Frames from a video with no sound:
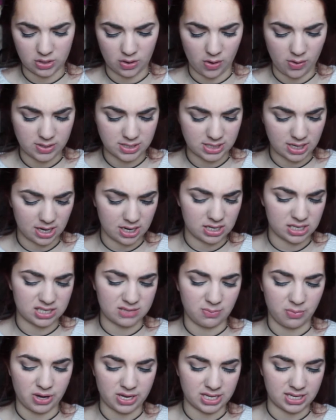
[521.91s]
so I was kind of
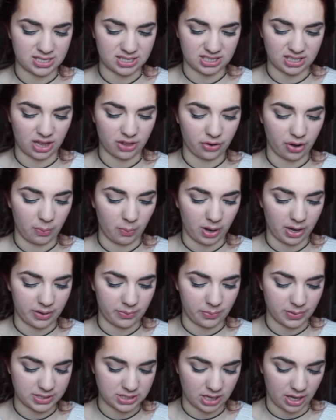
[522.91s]
disappointed because the color I
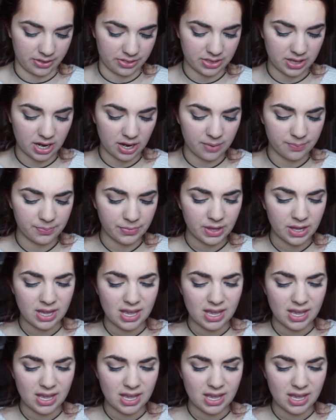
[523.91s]
wanted was not there.